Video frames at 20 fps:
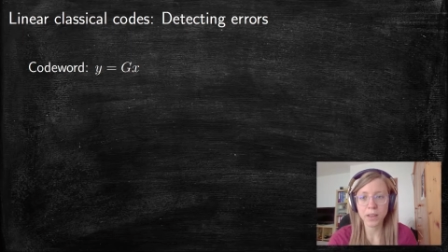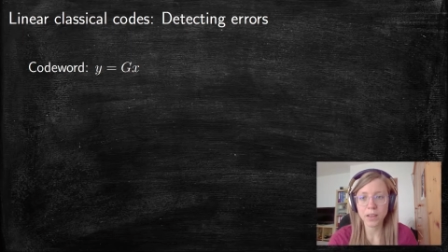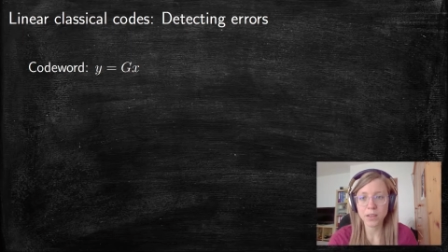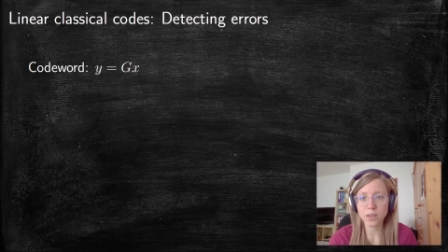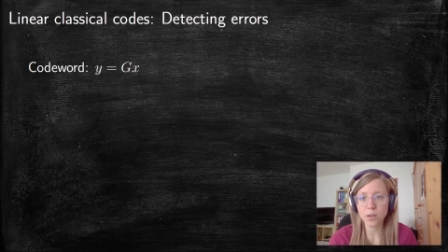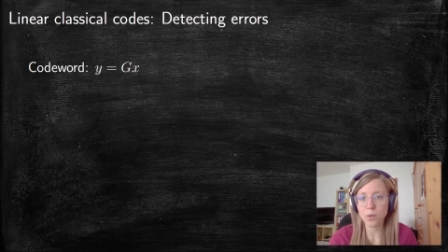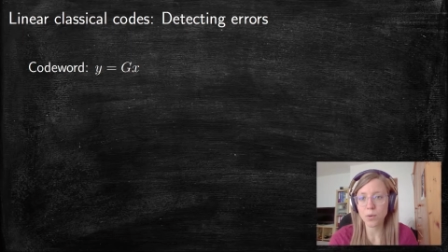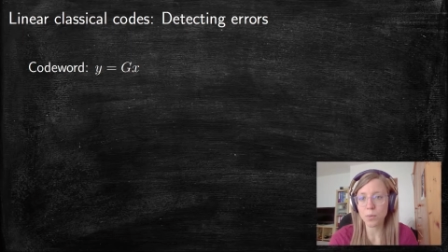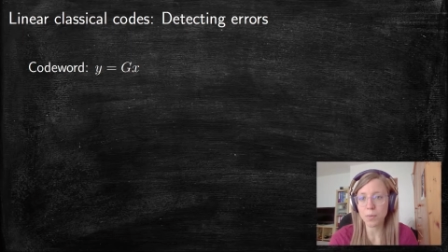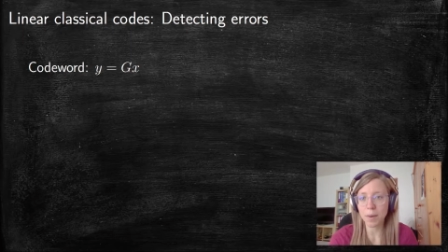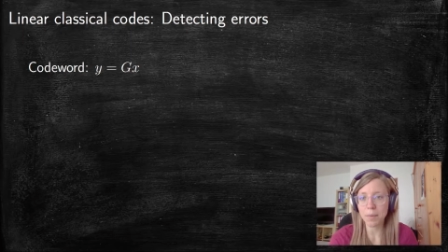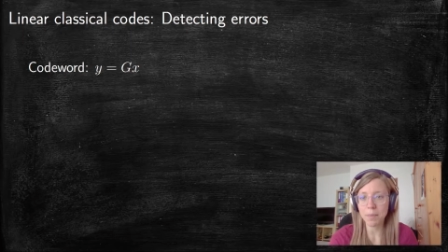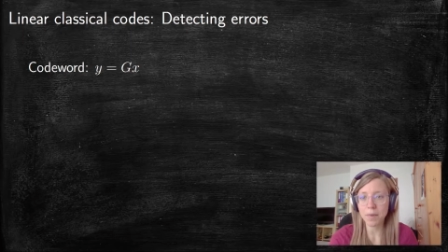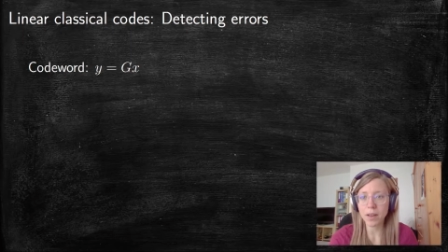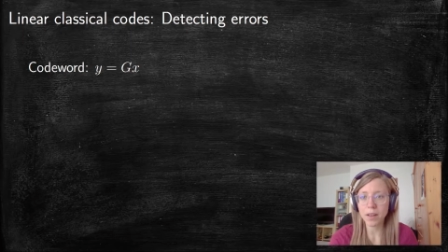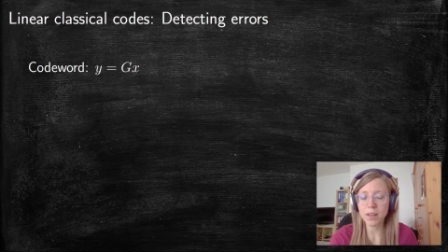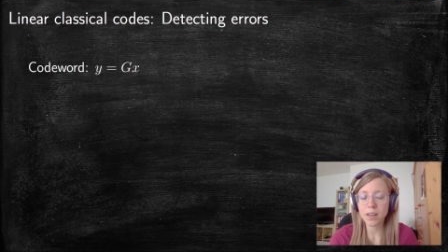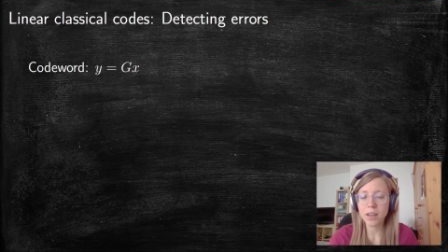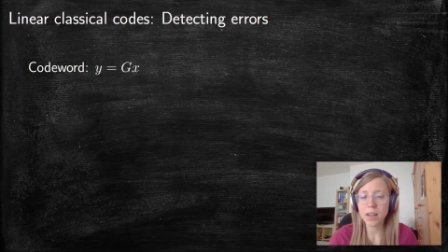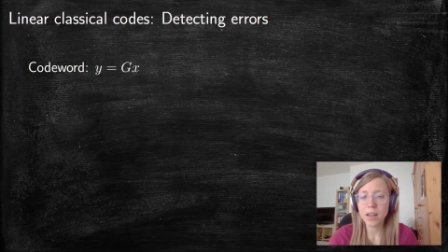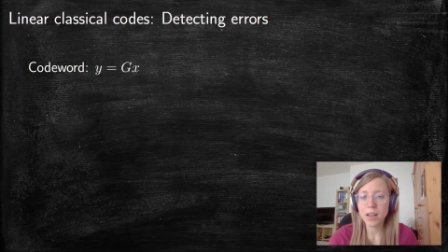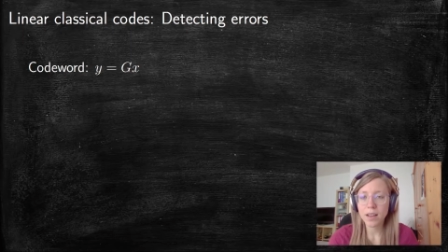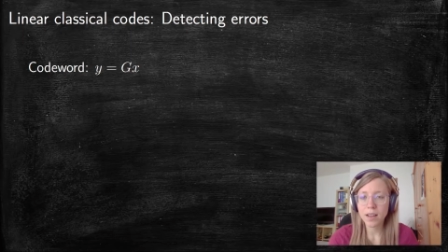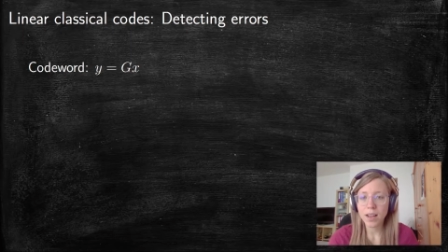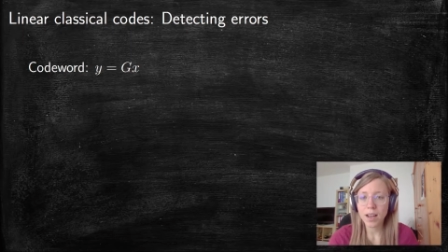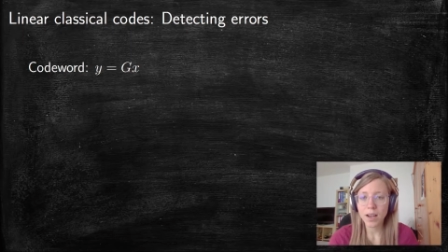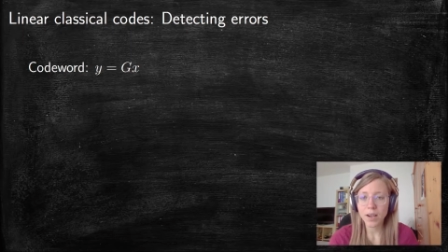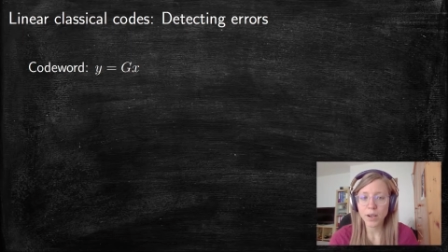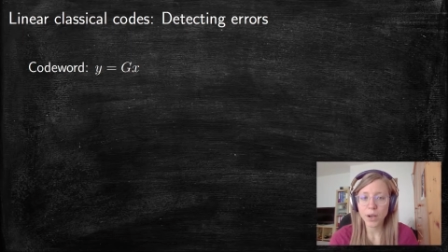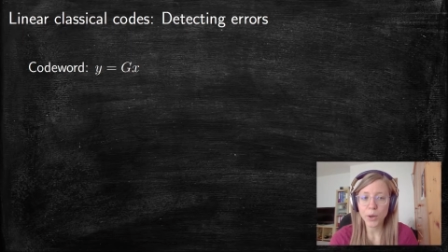So remember,
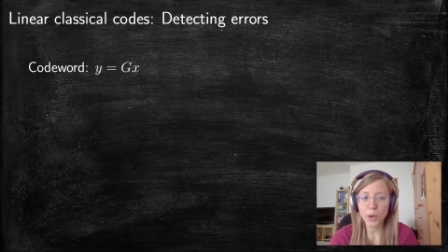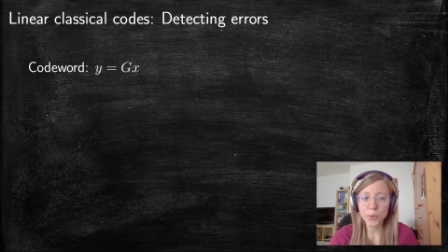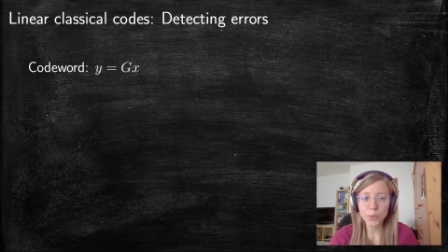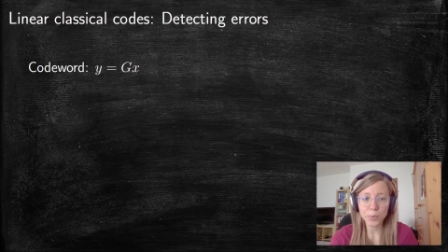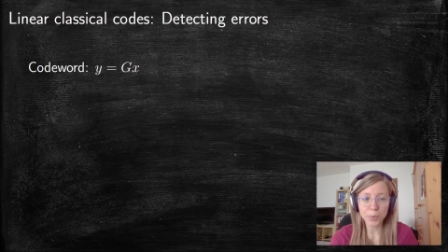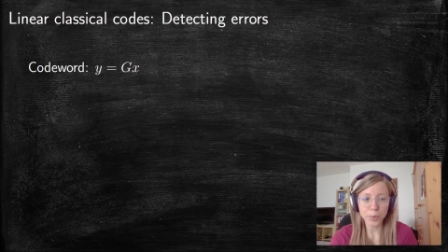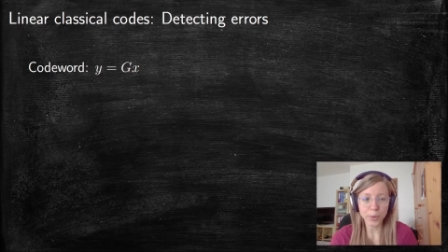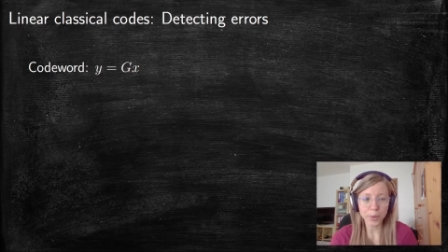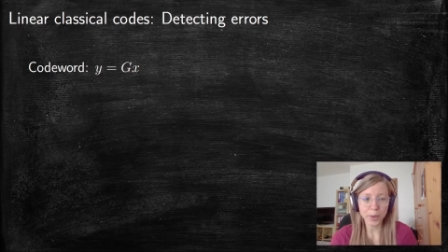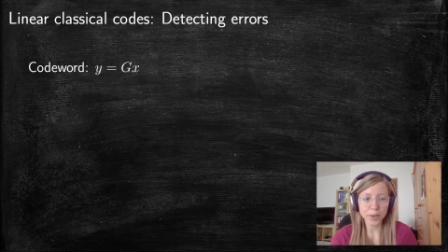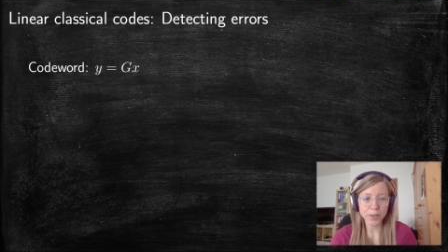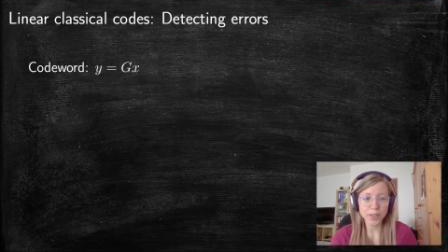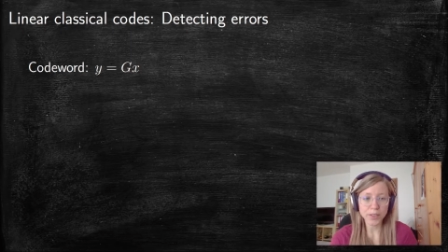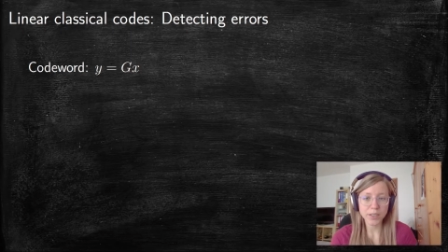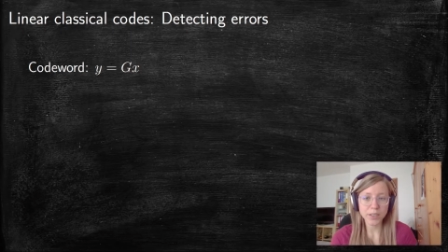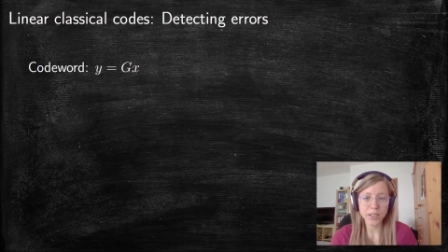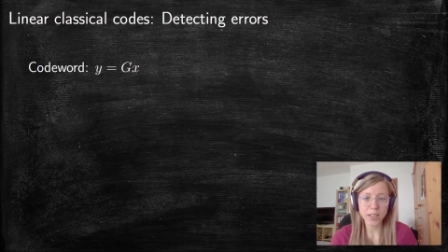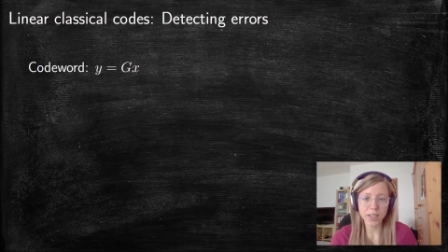a code word